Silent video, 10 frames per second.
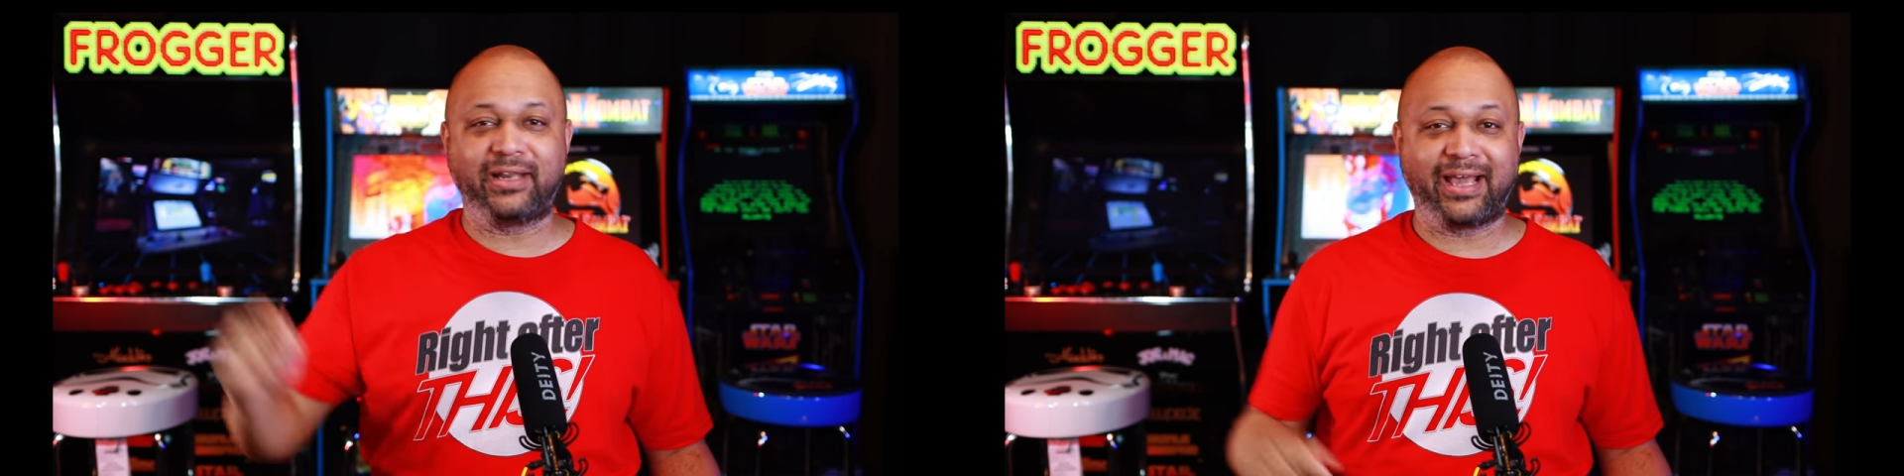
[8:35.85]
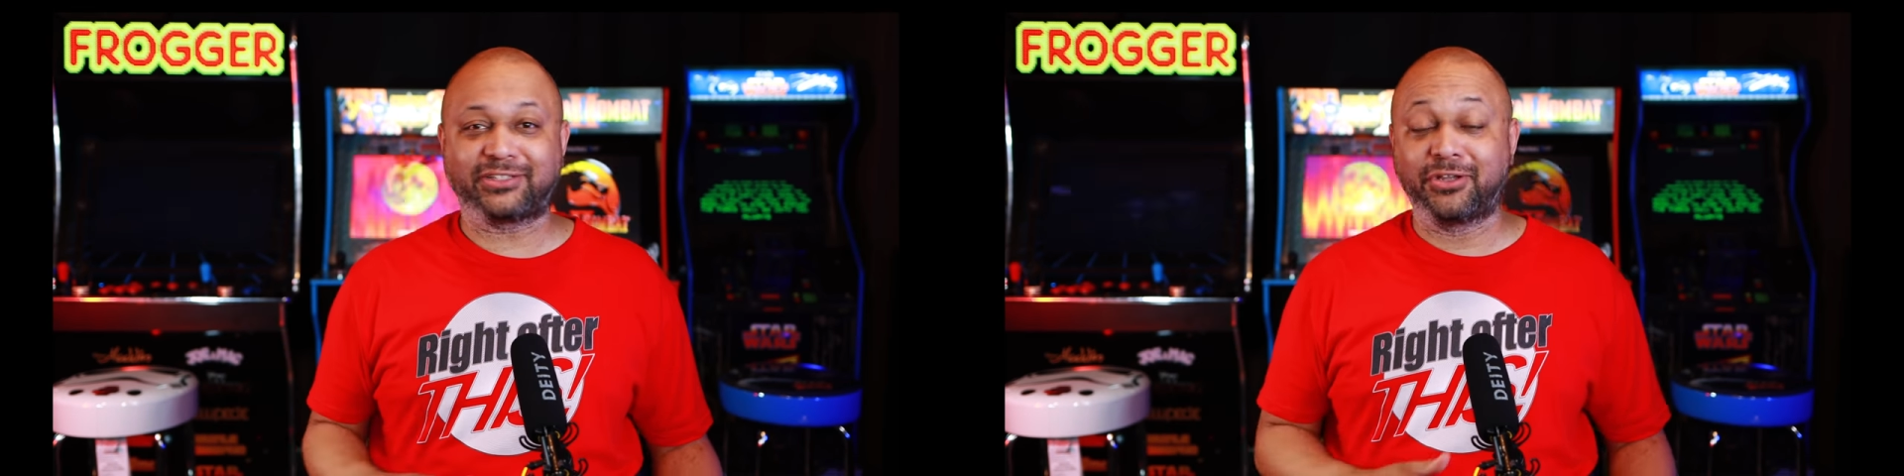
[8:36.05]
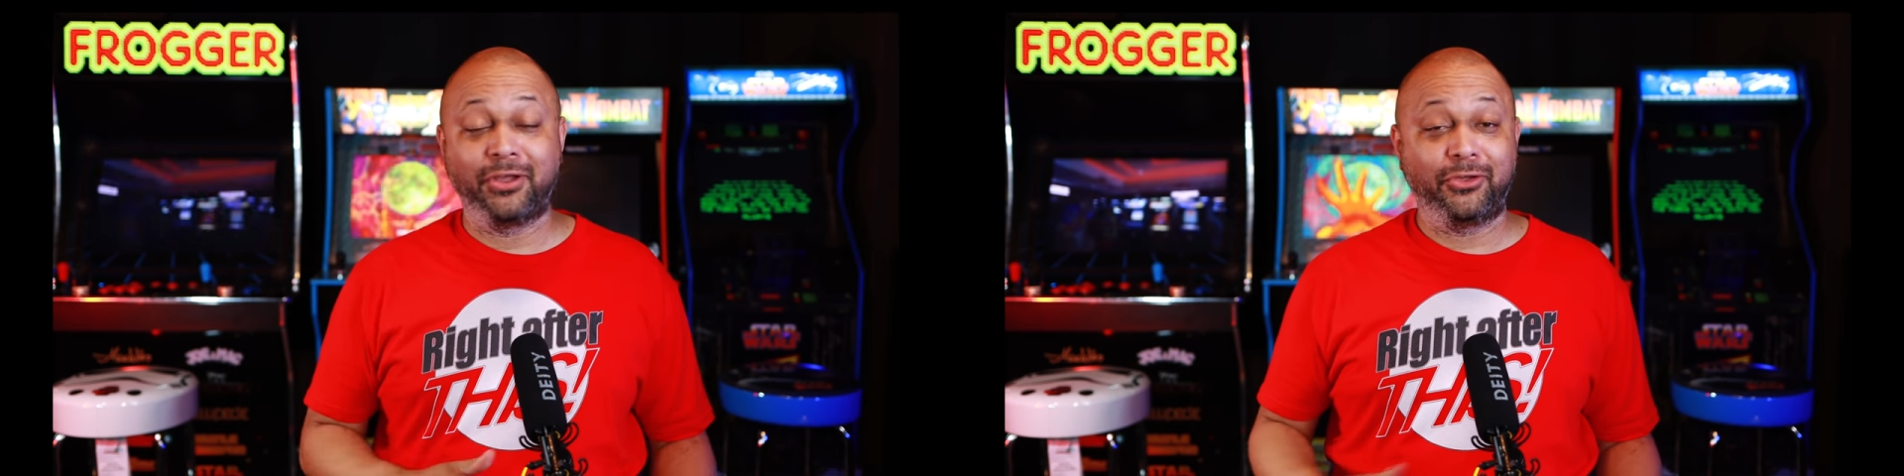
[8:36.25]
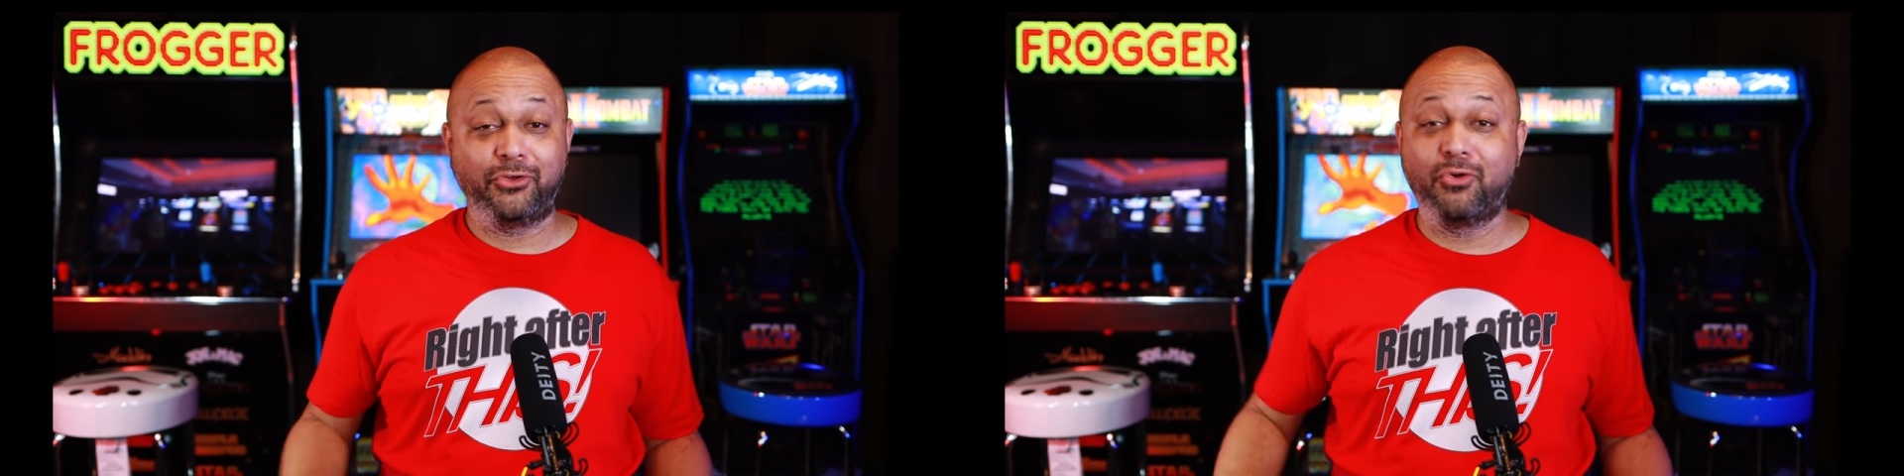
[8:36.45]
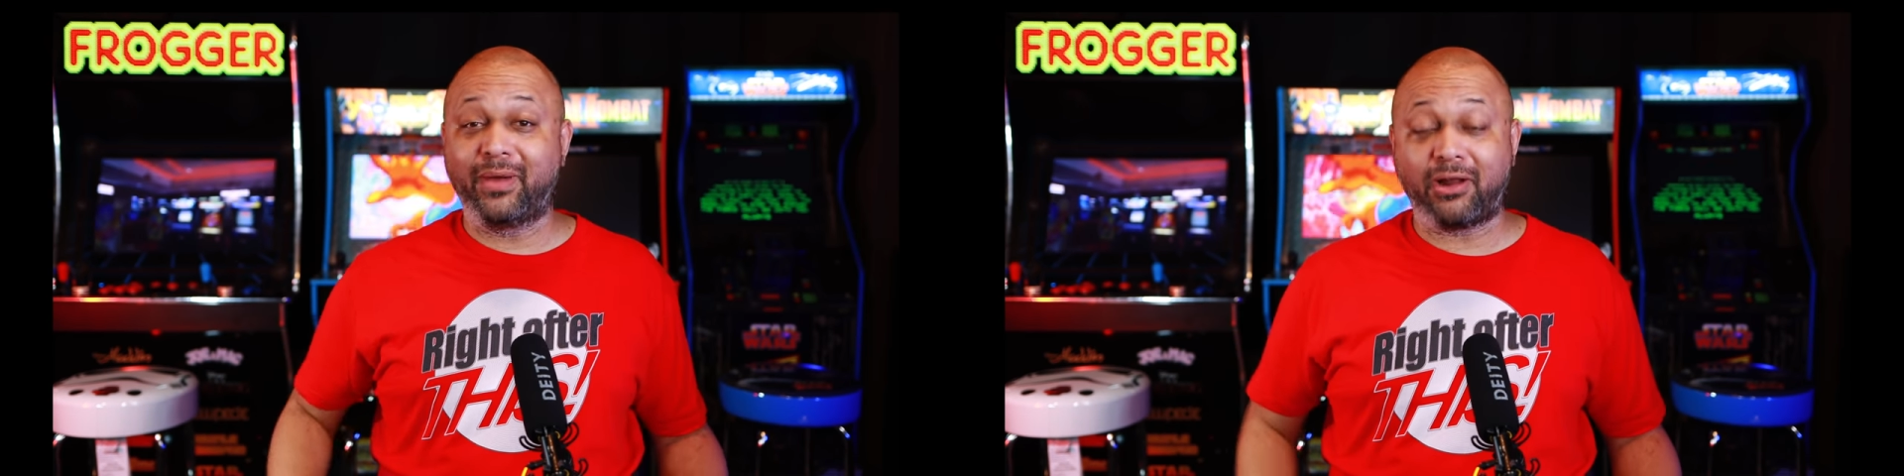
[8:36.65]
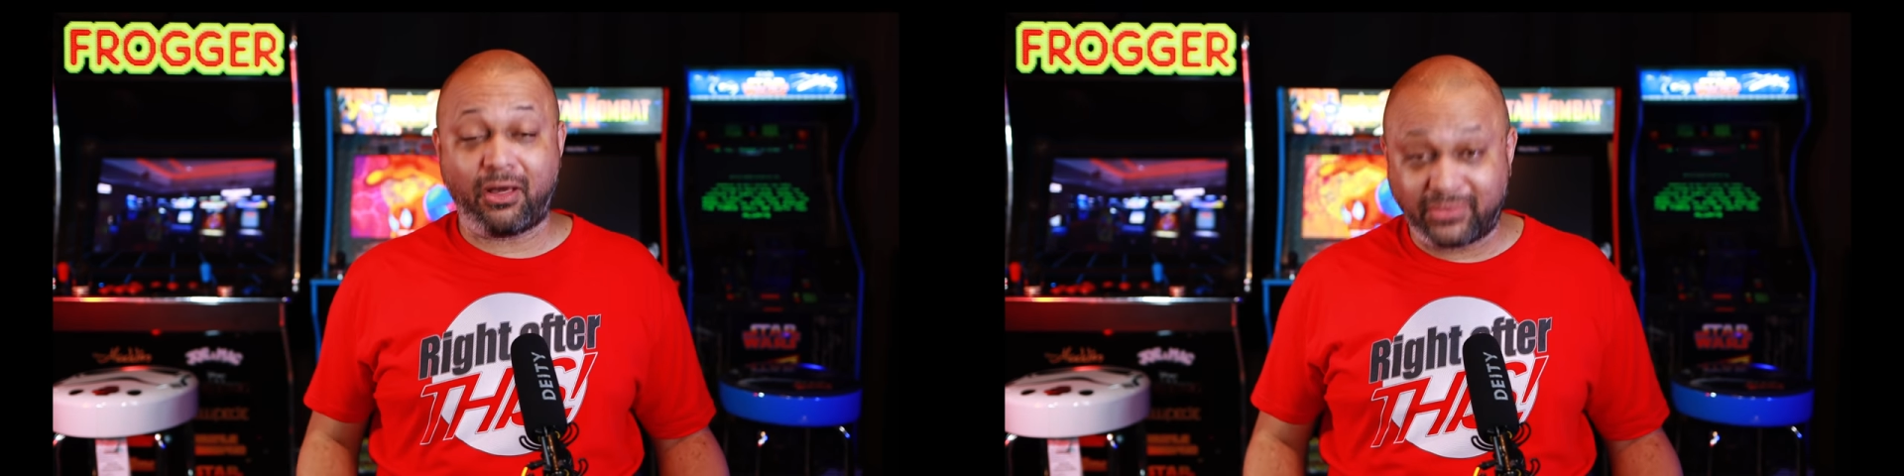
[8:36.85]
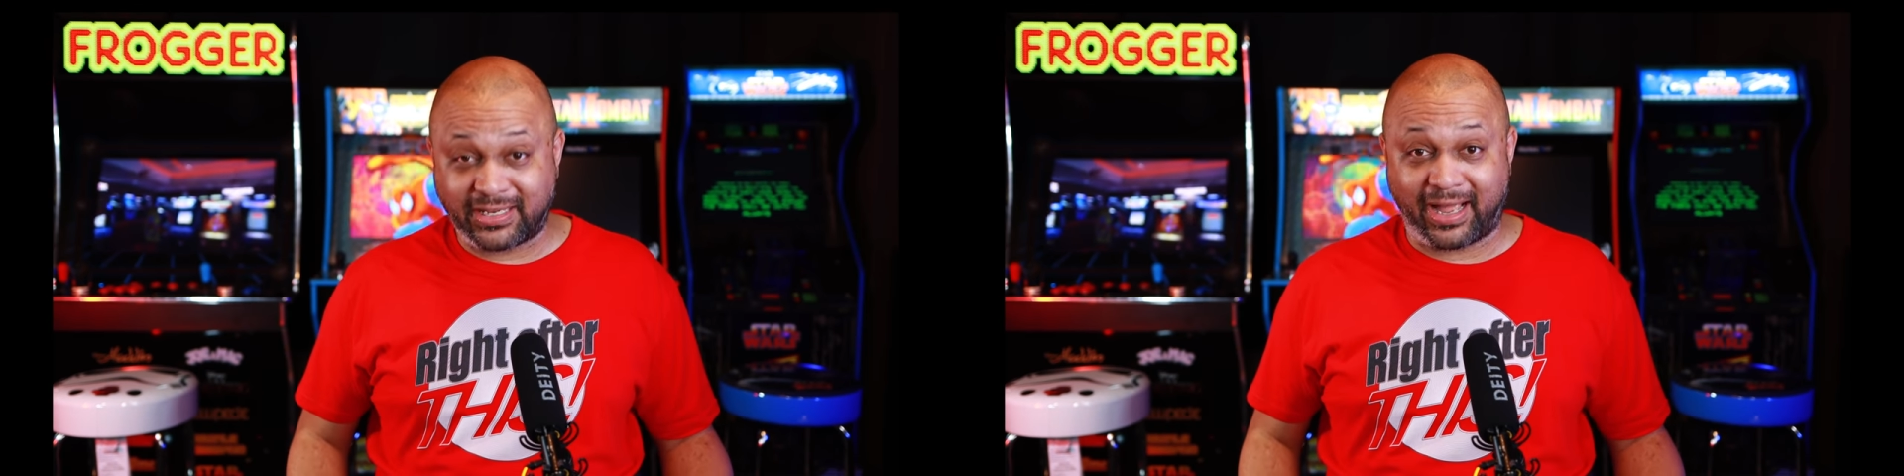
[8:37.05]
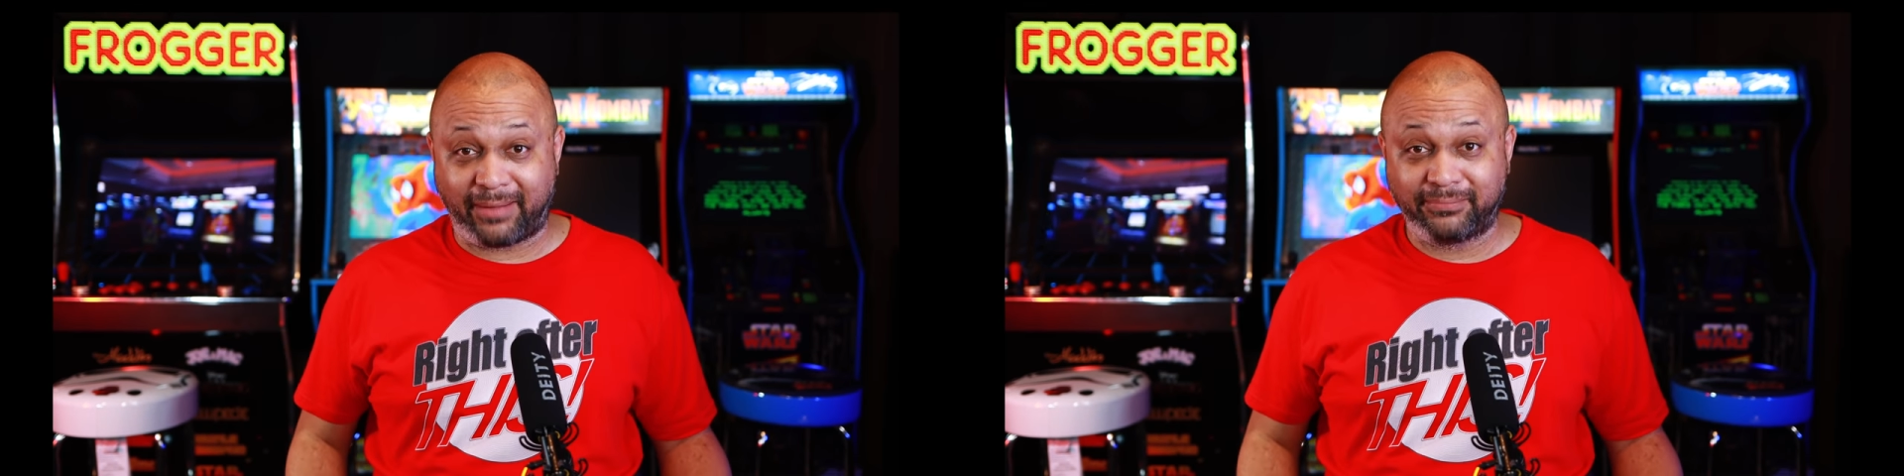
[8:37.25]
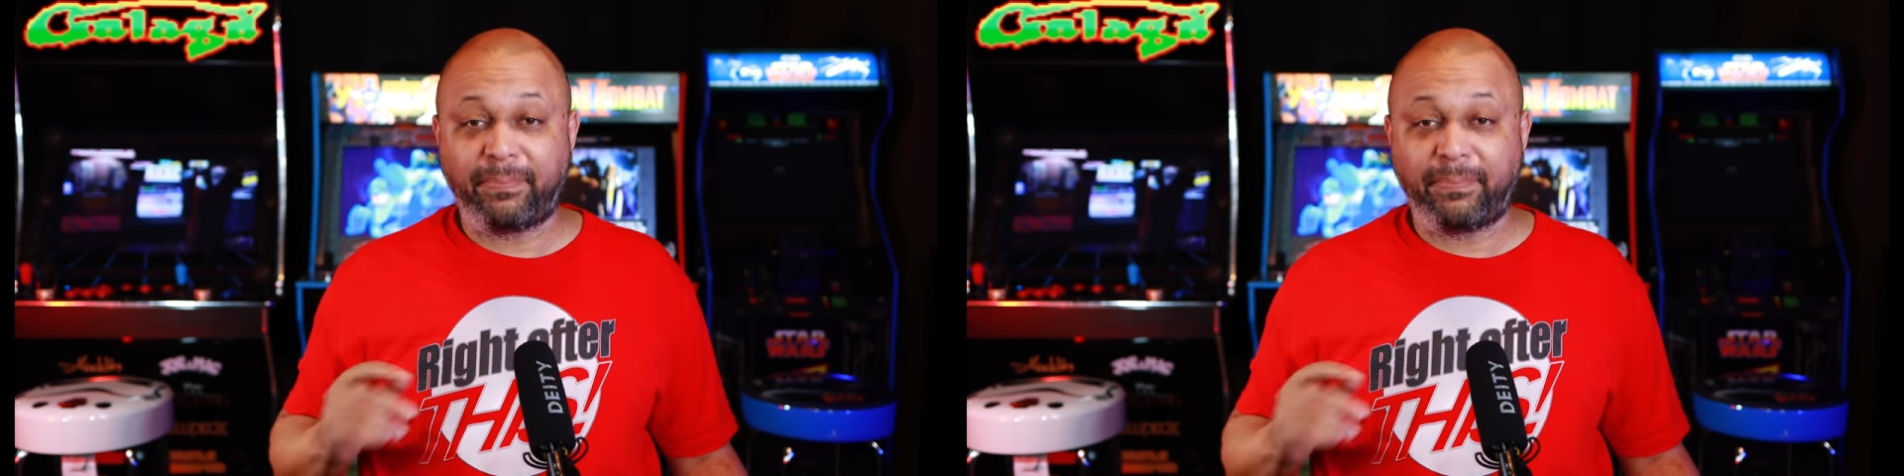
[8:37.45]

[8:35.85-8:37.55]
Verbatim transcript: next, you win all the time.